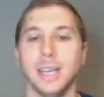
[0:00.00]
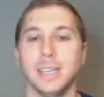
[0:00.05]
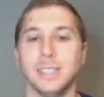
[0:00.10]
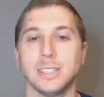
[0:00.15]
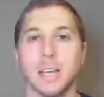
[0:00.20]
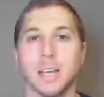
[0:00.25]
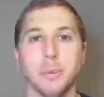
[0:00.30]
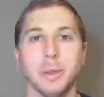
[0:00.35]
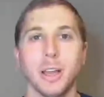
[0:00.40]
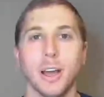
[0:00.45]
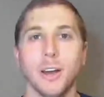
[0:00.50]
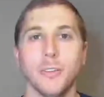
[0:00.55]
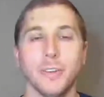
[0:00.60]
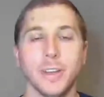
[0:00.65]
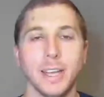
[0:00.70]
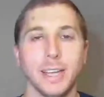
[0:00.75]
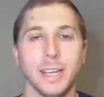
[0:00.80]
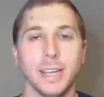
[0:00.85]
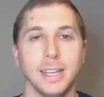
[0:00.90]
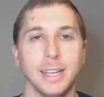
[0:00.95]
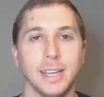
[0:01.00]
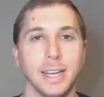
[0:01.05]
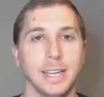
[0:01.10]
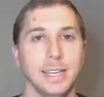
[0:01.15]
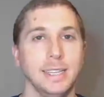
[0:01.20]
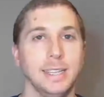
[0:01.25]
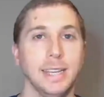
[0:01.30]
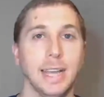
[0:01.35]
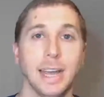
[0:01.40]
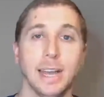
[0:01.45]
He's coming off
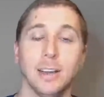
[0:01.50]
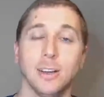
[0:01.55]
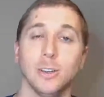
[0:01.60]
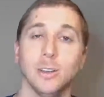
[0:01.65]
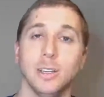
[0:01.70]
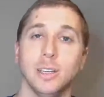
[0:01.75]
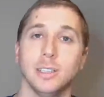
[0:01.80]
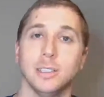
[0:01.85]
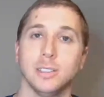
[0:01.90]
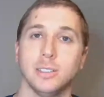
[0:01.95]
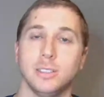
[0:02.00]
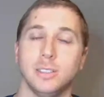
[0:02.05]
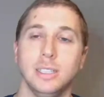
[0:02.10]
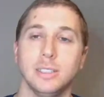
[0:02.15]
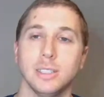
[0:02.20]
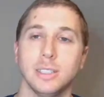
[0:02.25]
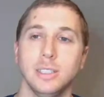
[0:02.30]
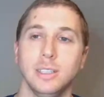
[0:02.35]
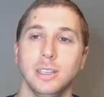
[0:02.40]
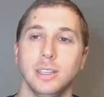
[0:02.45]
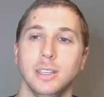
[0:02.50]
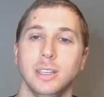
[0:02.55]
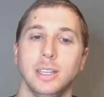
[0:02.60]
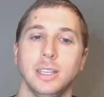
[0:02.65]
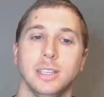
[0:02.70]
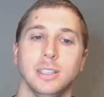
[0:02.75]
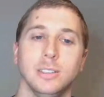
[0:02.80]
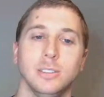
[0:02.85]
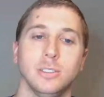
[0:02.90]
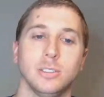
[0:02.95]
a down season in
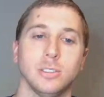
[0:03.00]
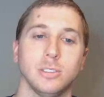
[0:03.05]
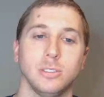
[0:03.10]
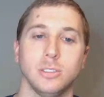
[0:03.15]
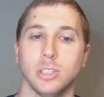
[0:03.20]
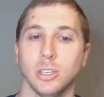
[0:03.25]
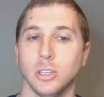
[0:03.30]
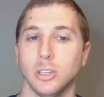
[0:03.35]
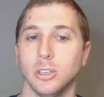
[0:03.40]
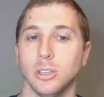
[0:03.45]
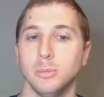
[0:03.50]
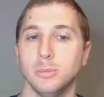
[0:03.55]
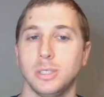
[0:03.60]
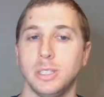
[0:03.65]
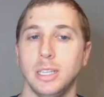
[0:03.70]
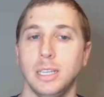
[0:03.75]
his terms.